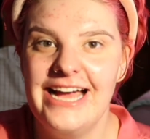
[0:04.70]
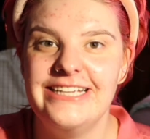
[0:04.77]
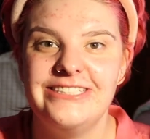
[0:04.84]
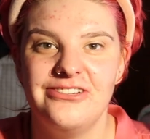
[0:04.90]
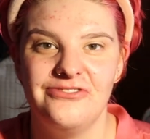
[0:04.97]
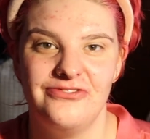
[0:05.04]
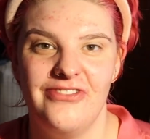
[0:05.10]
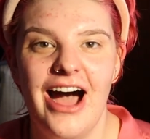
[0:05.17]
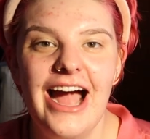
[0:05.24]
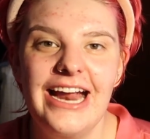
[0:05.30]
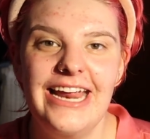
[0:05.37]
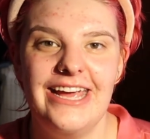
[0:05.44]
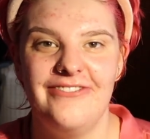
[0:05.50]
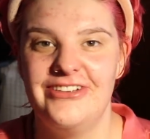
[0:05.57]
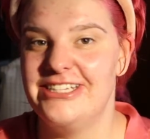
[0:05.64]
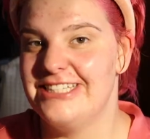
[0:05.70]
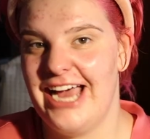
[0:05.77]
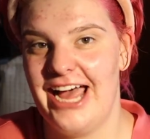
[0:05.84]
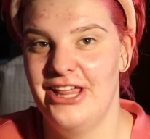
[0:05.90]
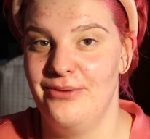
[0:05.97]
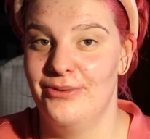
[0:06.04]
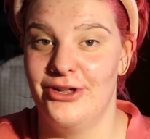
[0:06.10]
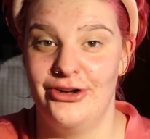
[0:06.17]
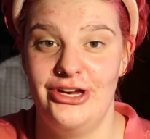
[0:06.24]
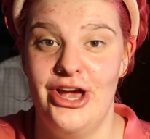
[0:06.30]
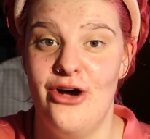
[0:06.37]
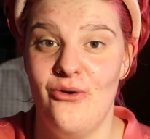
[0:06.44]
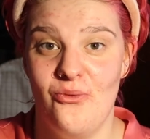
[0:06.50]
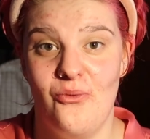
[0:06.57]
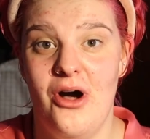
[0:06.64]
guys, my name is Kylie
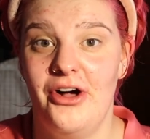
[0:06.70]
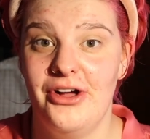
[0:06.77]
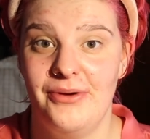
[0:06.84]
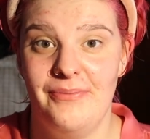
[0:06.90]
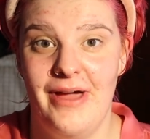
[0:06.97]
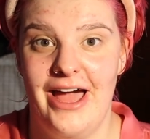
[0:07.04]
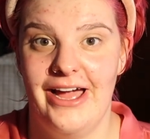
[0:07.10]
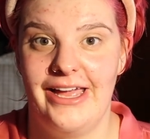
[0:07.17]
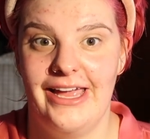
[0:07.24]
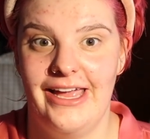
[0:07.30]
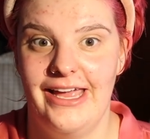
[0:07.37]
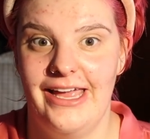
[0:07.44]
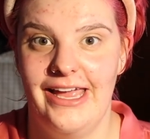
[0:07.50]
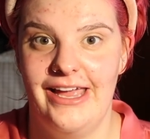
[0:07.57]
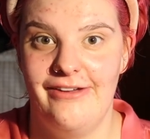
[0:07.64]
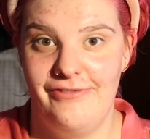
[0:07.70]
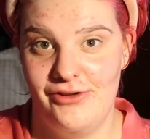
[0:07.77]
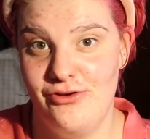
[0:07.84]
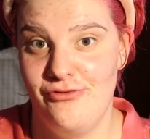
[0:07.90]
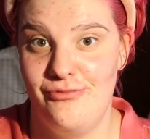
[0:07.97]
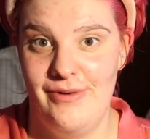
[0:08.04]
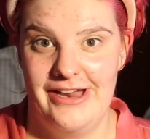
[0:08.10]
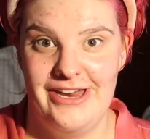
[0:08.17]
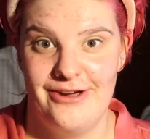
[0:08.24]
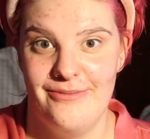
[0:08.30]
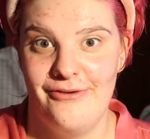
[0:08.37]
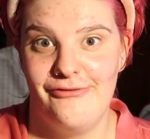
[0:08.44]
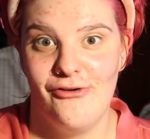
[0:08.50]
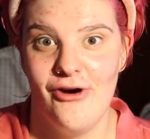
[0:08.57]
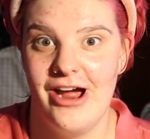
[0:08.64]
Bologna. Welcome back if you've been here
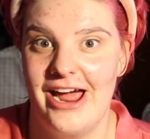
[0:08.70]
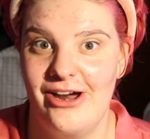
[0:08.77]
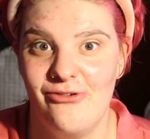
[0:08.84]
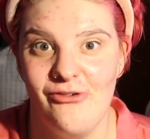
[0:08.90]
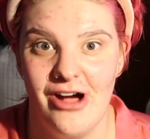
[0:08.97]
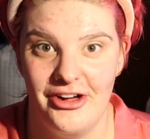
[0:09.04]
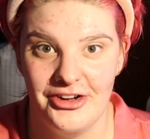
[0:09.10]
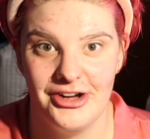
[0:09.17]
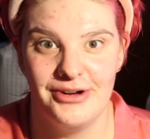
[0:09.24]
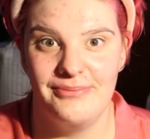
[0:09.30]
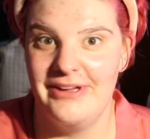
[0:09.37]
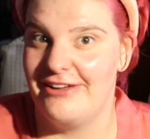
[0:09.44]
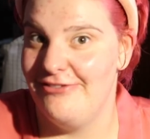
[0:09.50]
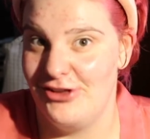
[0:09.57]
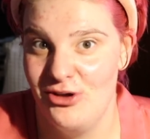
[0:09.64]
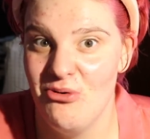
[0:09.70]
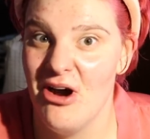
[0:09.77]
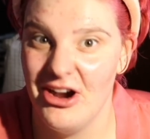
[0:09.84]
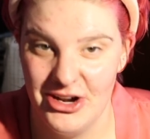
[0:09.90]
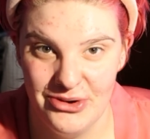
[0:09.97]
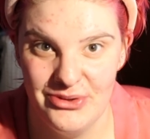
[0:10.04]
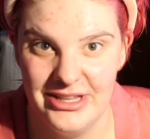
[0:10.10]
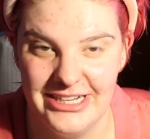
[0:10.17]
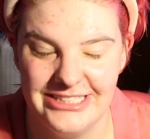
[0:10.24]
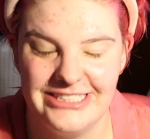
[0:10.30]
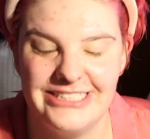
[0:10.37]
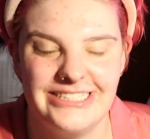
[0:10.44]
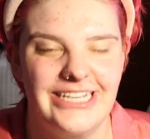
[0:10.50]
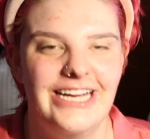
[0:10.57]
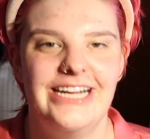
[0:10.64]
before, and welcome if you are new with
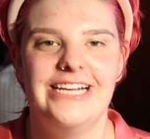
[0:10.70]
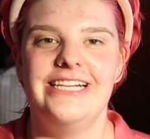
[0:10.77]
us.